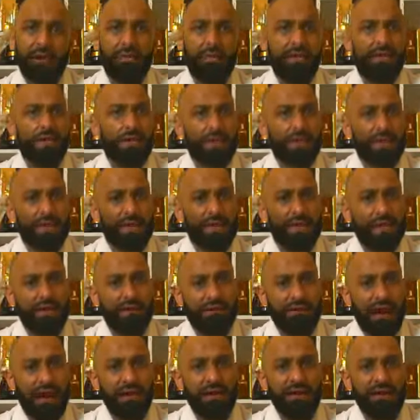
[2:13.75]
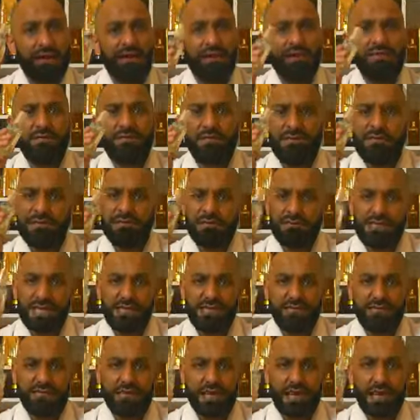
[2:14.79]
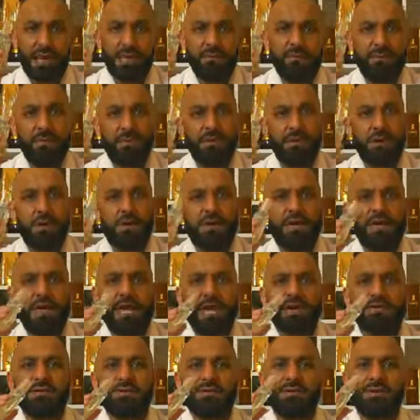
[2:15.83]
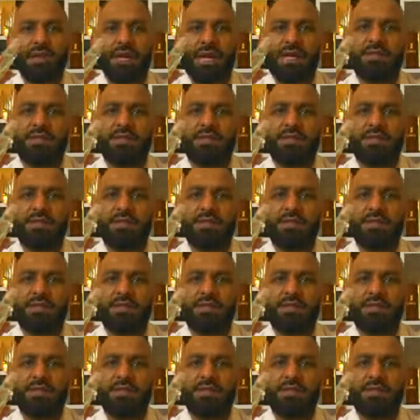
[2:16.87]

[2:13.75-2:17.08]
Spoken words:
Well, you're going to get violet leaf, zesty lime, coriander.